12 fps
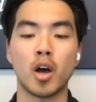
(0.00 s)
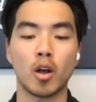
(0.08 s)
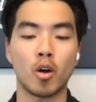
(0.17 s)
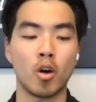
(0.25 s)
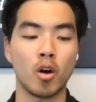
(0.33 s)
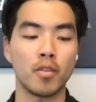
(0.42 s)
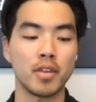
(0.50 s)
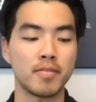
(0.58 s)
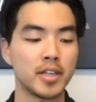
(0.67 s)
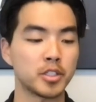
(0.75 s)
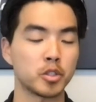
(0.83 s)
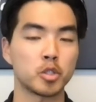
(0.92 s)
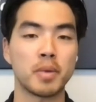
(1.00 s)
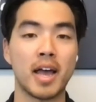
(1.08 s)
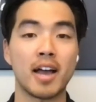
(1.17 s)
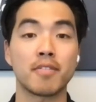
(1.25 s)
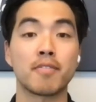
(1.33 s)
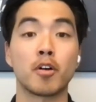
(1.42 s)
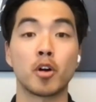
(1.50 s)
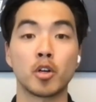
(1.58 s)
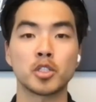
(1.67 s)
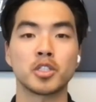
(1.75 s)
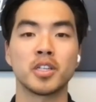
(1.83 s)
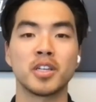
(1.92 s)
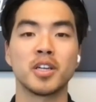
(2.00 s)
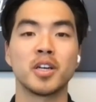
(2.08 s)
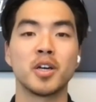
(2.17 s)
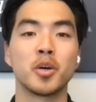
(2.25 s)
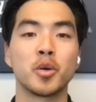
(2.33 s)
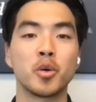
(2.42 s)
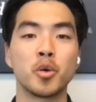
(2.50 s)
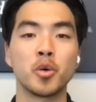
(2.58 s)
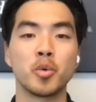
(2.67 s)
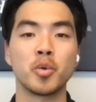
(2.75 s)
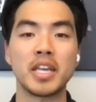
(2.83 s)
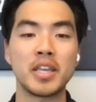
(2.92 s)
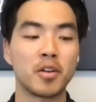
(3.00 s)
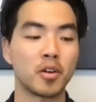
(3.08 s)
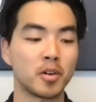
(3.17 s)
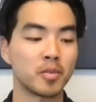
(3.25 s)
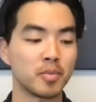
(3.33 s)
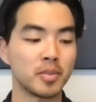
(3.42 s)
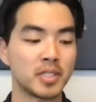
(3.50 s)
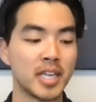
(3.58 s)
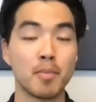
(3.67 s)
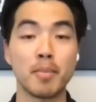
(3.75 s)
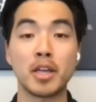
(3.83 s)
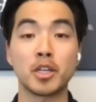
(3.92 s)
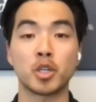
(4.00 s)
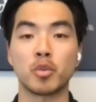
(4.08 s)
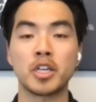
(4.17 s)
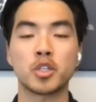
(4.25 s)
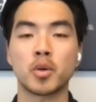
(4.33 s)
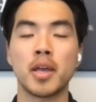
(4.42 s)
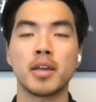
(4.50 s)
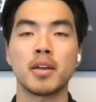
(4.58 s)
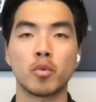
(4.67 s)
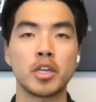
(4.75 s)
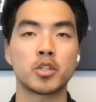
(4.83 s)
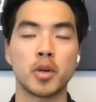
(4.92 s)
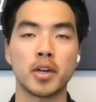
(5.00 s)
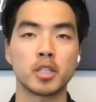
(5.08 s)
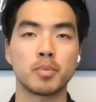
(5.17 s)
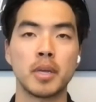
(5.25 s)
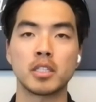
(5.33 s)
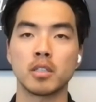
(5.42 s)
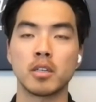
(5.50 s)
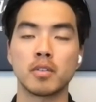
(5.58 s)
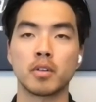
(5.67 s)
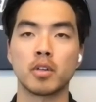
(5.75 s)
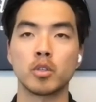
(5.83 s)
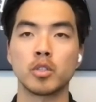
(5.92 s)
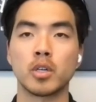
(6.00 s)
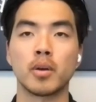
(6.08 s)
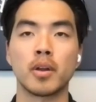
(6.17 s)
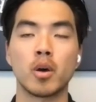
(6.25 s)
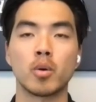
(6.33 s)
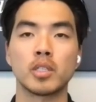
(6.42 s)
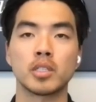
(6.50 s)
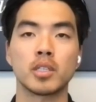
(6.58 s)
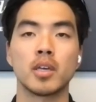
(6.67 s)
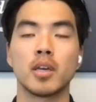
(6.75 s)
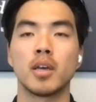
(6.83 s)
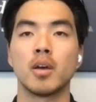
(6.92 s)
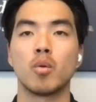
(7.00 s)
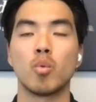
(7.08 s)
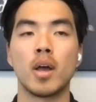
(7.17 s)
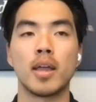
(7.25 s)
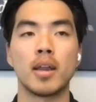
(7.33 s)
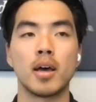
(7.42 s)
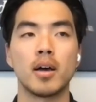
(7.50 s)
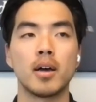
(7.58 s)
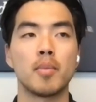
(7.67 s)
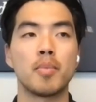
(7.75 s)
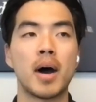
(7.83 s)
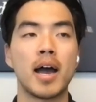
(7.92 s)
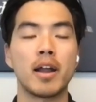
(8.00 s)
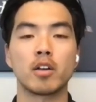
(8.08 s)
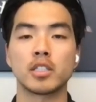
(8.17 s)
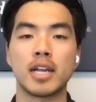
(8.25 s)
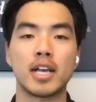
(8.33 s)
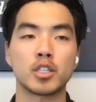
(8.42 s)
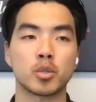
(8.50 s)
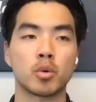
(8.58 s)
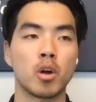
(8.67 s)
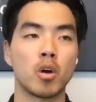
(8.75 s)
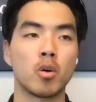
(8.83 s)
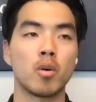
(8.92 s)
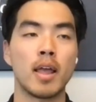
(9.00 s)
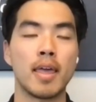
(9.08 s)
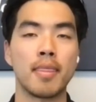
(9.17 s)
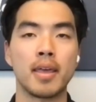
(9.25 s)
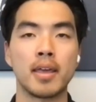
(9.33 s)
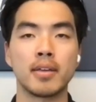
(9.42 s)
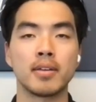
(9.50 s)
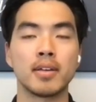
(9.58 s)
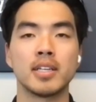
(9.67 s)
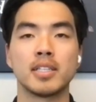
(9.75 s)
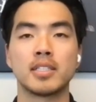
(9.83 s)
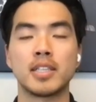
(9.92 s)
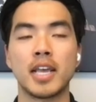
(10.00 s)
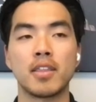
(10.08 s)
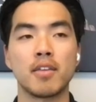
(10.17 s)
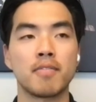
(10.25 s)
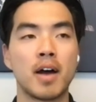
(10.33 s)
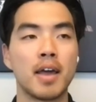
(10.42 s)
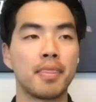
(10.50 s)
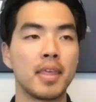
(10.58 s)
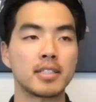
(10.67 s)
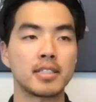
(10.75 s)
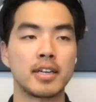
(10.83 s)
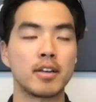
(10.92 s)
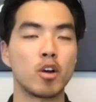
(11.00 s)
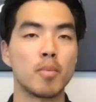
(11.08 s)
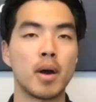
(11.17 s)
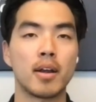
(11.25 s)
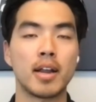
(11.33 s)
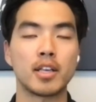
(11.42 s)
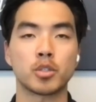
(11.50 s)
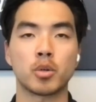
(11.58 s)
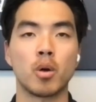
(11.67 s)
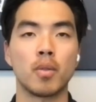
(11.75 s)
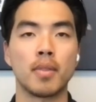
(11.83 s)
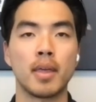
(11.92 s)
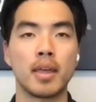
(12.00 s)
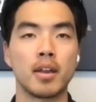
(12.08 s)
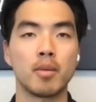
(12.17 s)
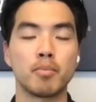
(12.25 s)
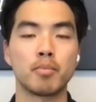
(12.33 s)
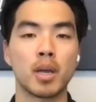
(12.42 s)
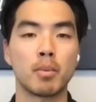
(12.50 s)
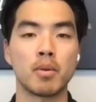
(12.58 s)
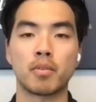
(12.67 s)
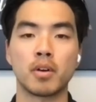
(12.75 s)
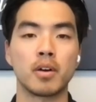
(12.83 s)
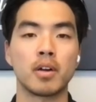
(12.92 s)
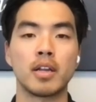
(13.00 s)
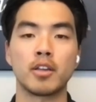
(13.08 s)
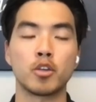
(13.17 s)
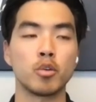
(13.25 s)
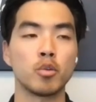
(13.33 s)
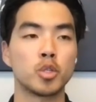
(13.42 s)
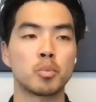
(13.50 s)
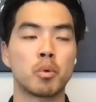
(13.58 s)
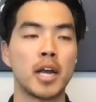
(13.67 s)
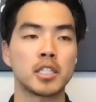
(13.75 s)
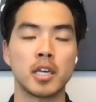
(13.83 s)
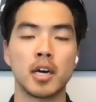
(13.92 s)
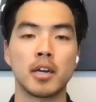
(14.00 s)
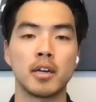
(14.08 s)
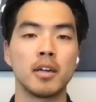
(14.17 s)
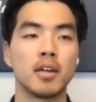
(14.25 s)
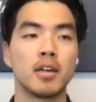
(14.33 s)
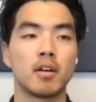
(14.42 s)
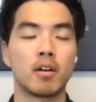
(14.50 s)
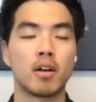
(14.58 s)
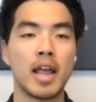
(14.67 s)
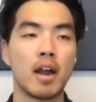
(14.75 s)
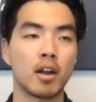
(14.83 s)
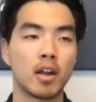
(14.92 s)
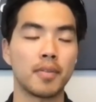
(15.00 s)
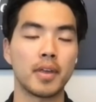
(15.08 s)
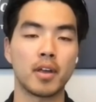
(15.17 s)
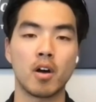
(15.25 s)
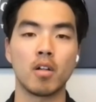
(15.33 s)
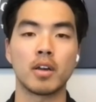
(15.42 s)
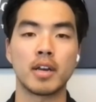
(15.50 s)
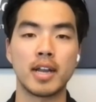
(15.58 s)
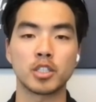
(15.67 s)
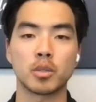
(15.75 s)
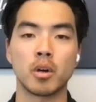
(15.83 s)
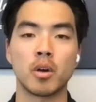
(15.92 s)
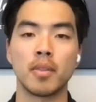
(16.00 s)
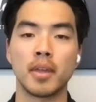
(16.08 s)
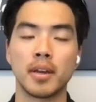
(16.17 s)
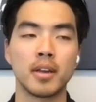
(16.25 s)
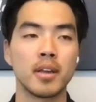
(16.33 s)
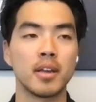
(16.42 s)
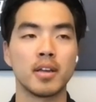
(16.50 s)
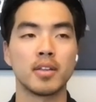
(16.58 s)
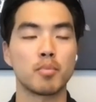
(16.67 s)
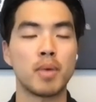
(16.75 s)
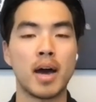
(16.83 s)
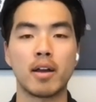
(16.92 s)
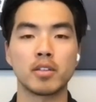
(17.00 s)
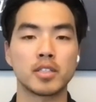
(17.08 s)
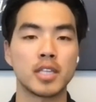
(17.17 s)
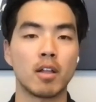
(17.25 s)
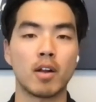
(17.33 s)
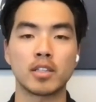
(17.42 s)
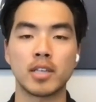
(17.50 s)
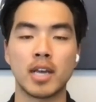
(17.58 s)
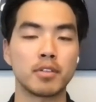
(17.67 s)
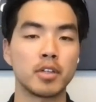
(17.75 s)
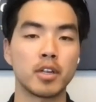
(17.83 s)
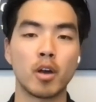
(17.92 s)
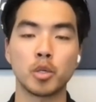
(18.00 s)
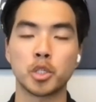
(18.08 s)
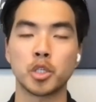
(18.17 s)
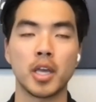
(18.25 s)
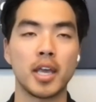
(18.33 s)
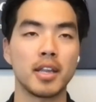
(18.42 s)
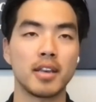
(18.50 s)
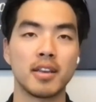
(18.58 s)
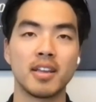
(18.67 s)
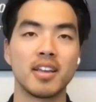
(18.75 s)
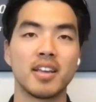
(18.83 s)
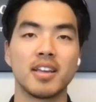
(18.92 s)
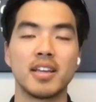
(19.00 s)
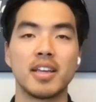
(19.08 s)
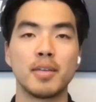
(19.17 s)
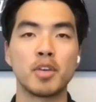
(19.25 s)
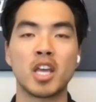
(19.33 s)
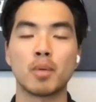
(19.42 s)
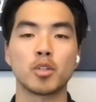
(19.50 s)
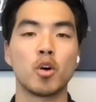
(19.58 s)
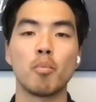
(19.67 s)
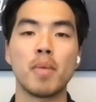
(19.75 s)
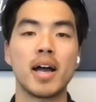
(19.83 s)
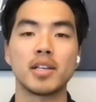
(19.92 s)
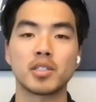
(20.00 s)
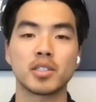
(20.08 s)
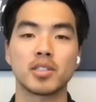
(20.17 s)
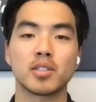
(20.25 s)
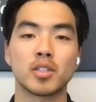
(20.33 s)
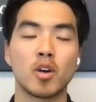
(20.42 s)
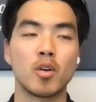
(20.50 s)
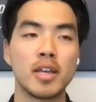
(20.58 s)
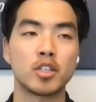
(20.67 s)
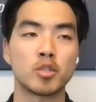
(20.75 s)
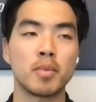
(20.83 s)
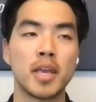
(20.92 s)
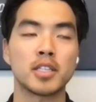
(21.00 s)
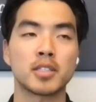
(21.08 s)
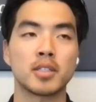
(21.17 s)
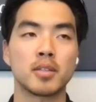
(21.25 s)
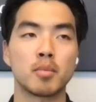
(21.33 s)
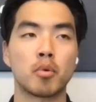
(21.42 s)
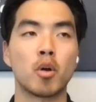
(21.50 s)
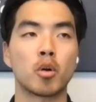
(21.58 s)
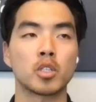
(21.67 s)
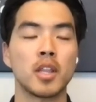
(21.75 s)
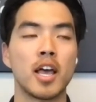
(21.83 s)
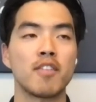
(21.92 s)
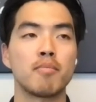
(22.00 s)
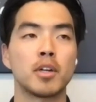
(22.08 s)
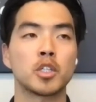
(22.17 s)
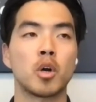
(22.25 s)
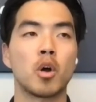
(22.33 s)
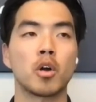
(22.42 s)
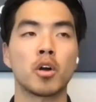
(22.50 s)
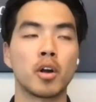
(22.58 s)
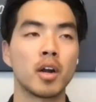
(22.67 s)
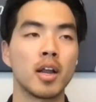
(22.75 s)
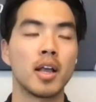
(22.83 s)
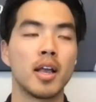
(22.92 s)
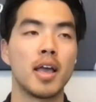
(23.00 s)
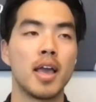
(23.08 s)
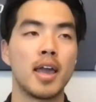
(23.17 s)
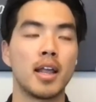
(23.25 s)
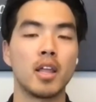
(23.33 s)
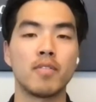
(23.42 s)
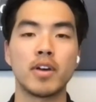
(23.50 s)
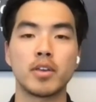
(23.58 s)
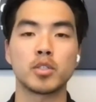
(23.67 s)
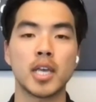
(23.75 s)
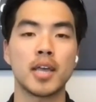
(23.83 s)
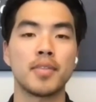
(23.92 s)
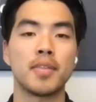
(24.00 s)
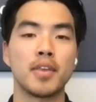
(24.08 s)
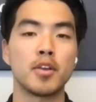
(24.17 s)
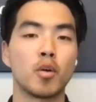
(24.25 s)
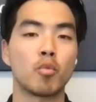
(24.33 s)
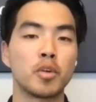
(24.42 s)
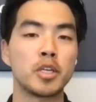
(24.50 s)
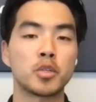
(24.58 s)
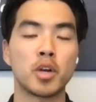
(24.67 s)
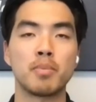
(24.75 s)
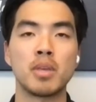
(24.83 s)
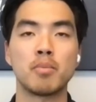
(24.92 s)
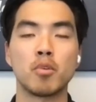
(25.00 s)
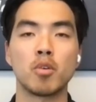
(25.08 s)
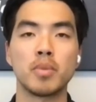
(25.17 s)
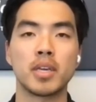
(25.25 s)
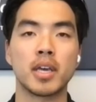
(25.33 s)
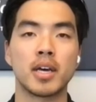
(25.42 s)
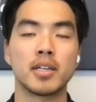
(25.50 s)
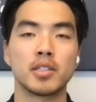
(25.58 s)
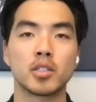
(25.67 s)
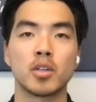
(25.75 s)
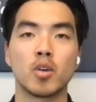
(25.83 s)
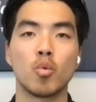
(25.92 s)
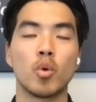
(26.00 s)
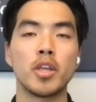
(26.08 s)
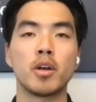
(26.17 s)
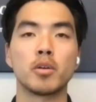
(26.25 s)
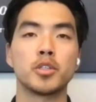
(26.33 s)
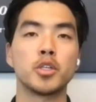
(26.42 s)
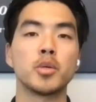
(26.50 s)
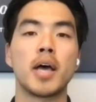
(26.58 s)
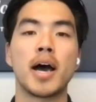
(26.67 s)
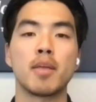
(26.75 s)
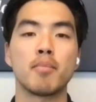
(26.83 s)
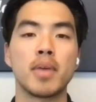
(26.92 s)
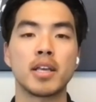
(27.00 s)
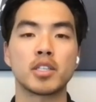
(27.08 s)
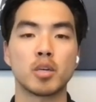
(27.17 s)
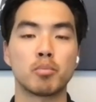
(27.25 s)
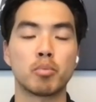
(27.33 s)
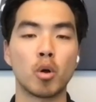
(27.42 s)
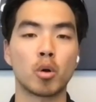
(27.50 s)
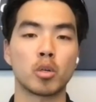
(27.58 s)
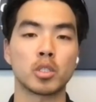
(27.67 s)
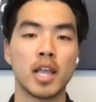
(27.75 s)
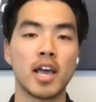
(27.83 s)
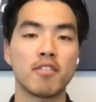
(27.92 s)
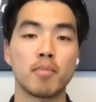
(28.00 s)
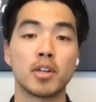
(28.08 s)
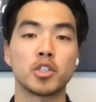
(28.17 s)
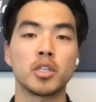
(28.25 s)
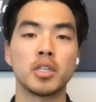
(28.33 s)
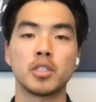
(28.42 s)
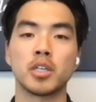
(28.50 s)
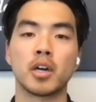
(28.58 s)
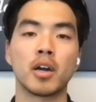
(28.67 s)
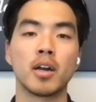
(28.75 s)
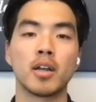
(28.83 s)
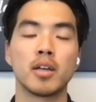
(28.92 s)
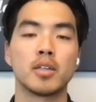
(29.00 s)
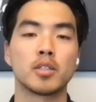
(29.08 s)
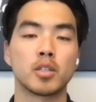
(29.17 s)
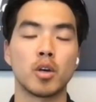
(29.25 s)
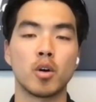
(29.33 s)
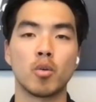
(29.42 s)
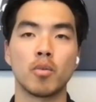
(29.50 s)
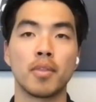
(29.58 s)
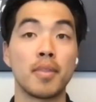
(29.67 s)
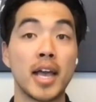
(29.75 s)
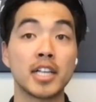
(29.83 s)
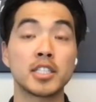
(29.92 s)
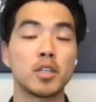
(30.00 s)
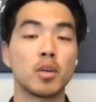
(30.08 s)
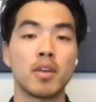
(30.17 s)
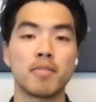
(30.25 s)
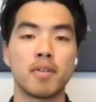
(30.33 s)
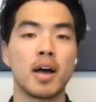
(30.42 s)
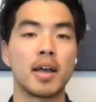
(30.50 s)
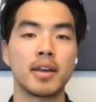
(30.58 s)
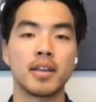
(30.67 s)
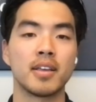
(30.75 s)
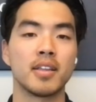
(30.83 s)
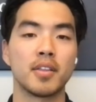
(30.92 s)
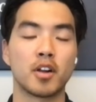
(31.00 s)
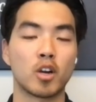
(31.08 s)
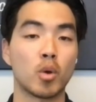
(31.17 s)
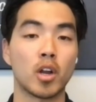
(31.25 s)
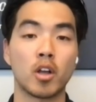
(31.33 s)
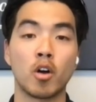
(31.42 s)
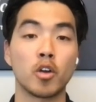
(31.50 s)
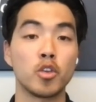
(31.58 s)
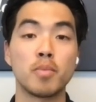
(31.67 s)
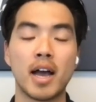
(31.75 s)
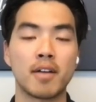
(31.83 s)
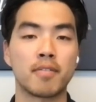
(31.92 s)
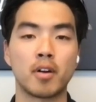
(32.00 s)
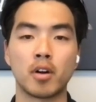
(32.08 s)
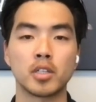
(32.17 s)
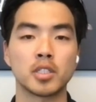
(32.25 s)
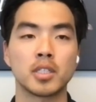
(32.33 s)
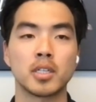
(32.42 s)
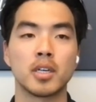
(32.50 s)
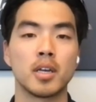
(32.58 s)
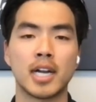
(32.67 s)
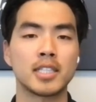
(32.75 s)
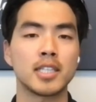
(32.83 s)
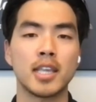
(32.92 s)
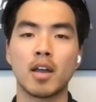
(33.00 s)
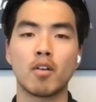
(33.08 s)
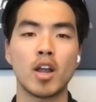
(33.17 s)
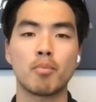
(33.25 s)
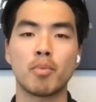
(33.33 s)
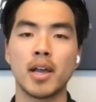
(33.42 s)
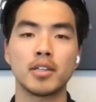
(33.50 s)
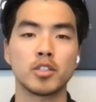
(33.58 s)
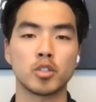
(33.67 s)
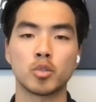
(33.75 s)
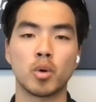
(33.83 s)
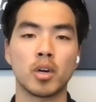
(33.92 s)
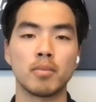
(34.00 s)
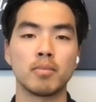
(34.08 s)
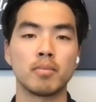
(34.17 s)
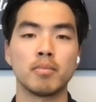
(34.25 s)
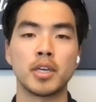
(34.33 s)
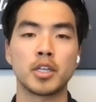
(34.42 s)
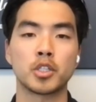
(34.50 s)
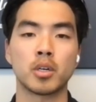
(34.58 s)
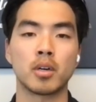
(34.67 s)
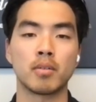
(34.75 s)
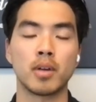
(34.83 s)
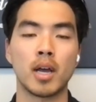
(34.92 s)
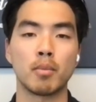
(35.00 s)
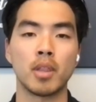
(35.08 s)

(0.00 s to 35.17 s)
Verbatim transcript: do not call the investors back first who either sent a major retrade. A retrade is basically, for those who don't know, is when a buyer is an escrow and they say they find things they didn't know about in escrow and then they end up coming for a huge price cut or a haircut, they call it an escrow. And then the buyer and seller has have to negotiate and it becomes a whole mess. So it just makes the broker's life much harder and I love how you said that you don't retrade people because when you don't do that, it makes a broker's life much easier. So the next deal they find, they're going to want to call you back first. Did I say that right, Brad? Just want to make sure.